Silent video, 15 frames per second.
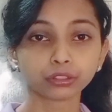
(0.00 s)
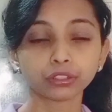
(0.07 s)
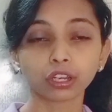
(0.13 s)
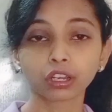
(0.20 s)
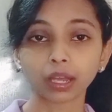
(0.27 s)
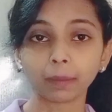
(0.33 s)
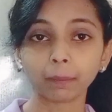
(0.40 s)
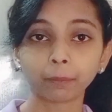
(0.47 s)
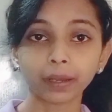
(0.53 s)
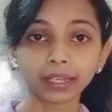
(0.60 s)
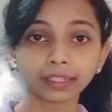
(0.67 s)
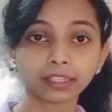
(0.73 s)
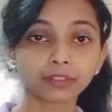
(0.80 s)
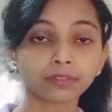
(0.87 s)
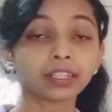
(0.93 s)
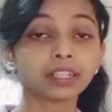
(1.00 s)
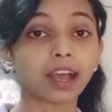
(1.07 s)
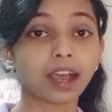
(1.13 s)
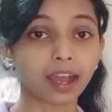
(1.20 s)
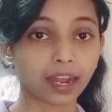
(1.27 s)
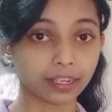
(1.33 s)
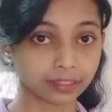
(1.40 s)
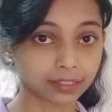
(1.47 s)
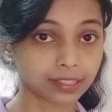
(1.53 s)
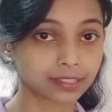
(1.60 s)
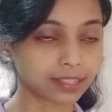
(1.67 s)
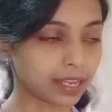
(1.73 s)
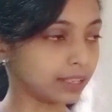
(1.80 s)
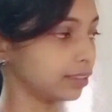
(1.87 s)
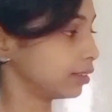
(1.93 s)
Your compiler will
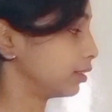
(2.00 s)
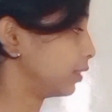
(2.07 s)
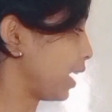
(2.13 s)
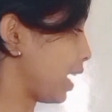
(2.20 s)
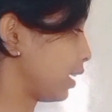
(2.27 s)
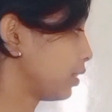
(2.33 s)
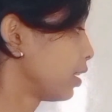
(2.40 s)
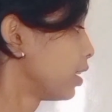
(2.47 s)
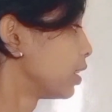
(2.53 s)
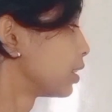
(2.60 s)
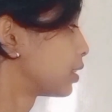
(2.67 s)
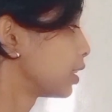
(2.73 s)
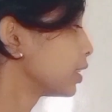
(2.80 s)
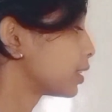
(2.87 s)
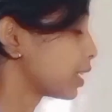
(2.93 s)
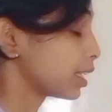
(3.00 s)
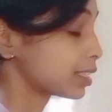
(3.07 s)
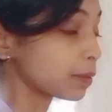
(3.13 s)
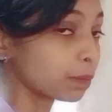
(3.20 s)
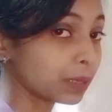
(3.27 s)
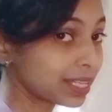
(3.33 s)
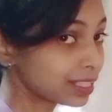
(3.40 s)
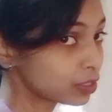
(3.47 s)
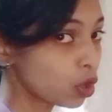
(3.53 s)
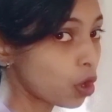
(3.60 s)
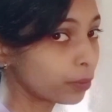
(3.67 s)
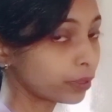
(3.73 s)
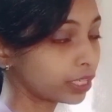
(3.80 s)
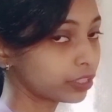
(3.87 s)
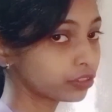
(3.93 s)
understand that since there is a plus
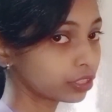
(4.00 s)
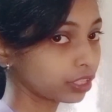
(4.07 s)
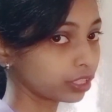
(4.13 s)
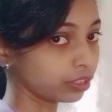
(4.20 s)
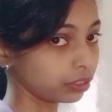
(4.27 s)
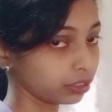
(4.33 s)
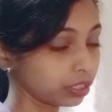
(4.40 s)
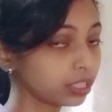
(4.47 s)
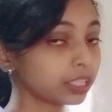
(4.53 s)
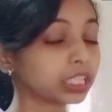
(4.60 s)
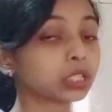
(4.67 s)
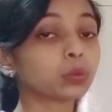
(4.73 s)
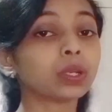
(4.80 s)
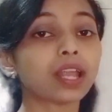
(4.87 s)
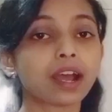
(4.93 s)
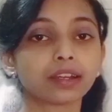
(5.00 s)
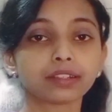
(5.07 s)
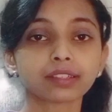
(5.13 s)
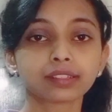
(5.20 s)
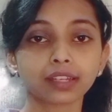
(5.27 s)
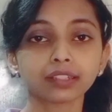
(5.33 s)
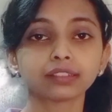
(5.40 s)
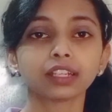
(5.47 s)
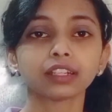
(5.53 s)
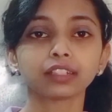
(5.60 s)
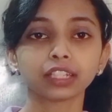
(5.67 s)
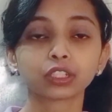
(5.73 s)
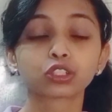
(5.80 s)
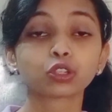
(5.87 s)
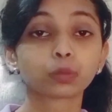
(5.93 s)
operator here, it will understand
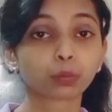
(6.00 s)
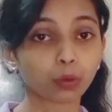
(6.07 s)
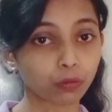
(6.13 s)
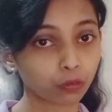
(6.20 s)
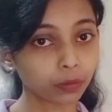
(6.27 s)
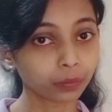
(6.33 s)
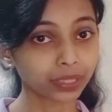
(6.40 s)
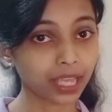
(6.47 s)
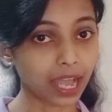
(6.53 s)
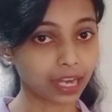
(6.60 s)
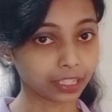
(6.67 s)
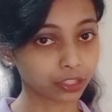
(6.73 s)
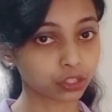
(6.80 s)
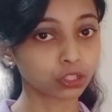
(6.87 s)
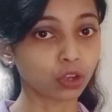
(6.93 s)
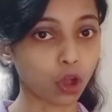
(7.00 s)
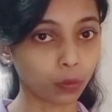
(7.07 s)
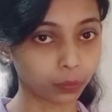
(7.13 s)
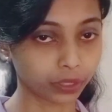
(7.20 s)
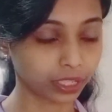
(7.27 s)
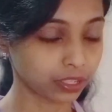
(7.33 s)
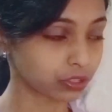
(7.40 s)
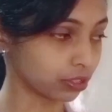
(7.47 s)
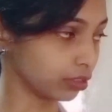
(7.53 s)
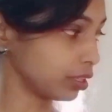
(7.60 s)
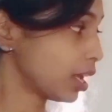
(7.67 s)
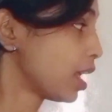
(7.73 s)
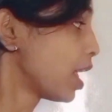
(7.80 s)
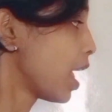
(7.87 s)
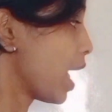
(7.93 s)
that it should perform the addition operation